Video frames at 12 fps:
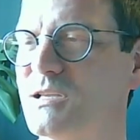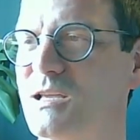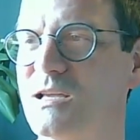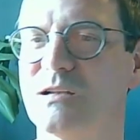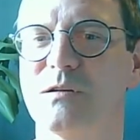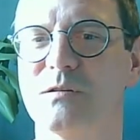
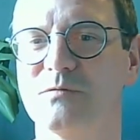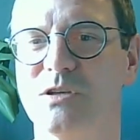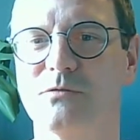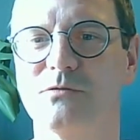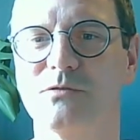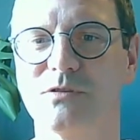hear of
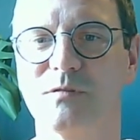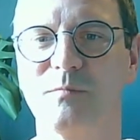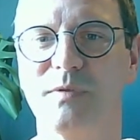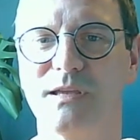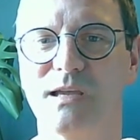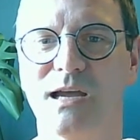children should
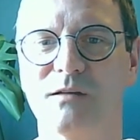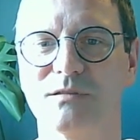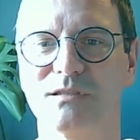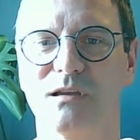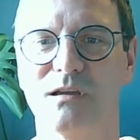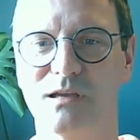be
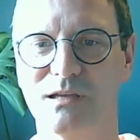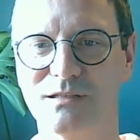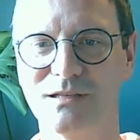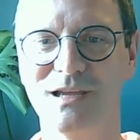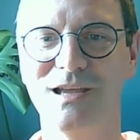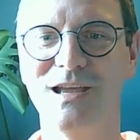
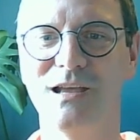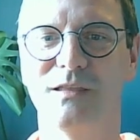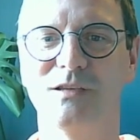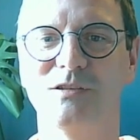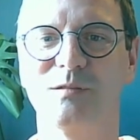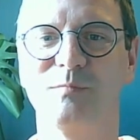outside,
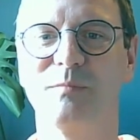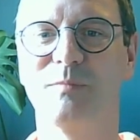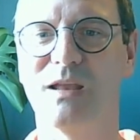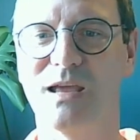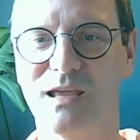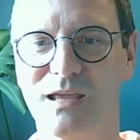they should be
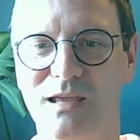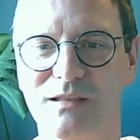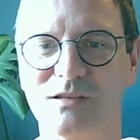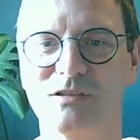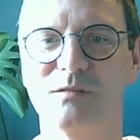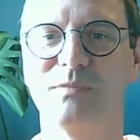playing,
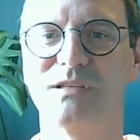they should be